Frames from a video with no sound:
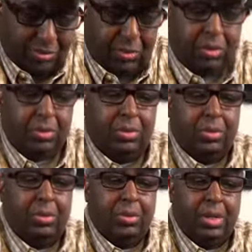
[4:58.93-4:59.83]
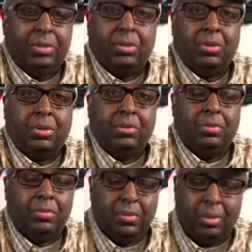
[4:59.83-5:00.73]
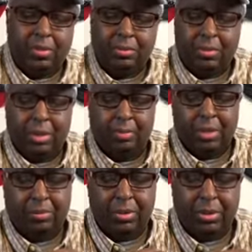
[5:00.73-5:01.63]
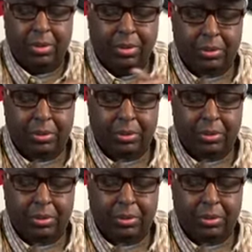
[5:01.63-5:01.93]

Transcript: Oh, that's good. That popped pretty good.